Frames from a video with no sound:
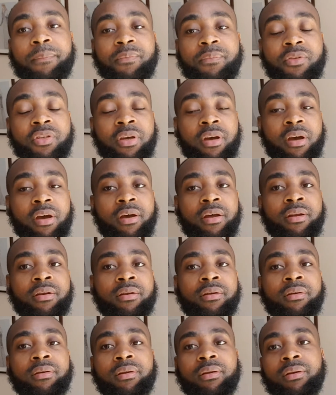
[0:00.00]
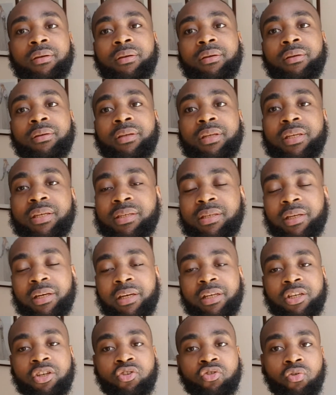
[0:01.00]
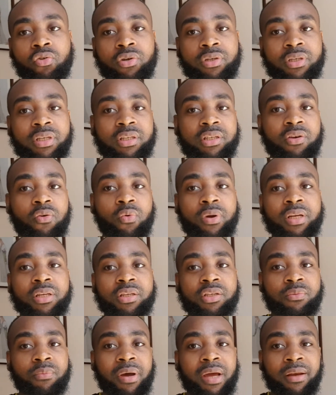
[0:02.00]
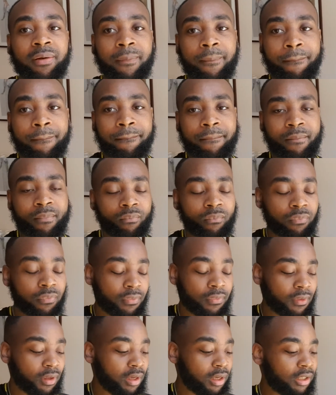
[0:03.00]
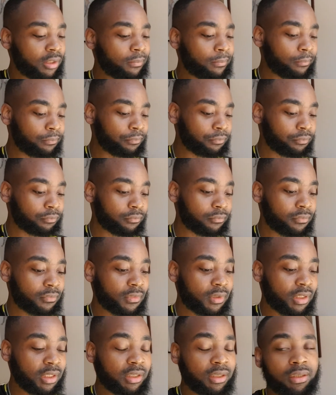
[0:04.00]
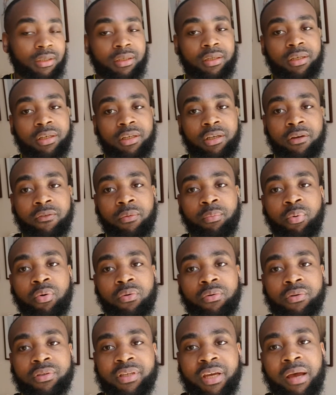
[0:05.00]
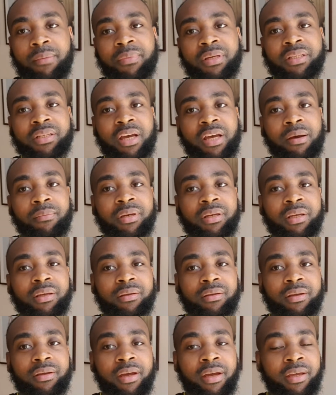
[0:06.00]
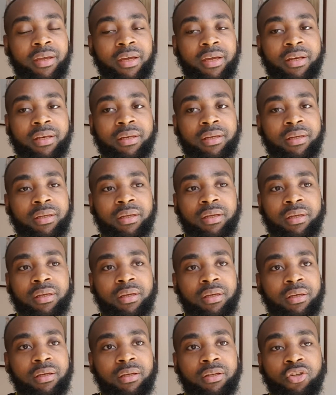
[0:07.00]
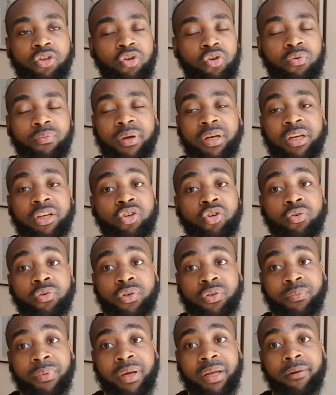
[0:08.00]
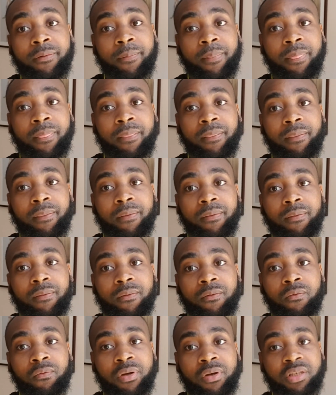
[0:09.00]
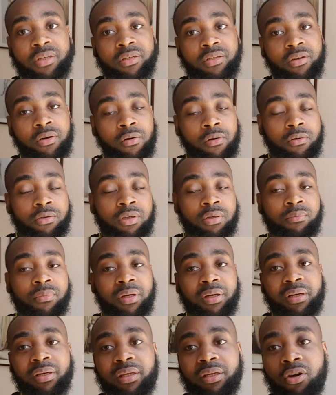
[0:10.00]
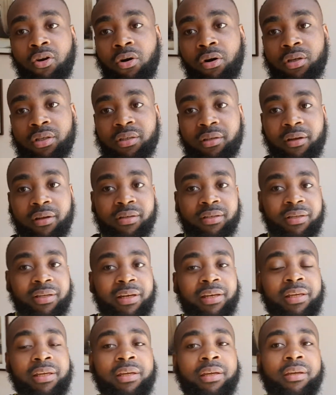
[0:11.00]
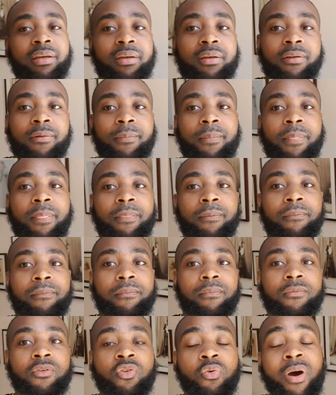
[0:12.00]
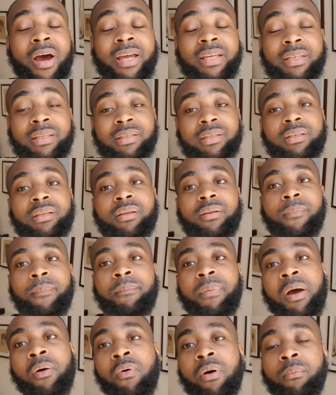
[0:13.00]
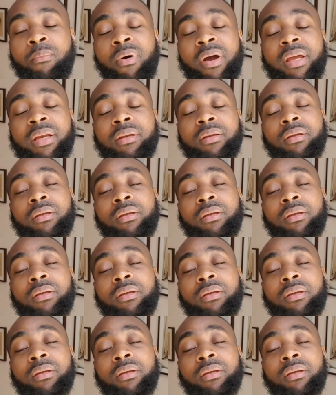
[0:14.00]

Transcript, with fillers: turn these silly draws into wins, man. Um, Liverpool, time and time and again, too many draws, man, which has ultimately cost us the league twice by one point.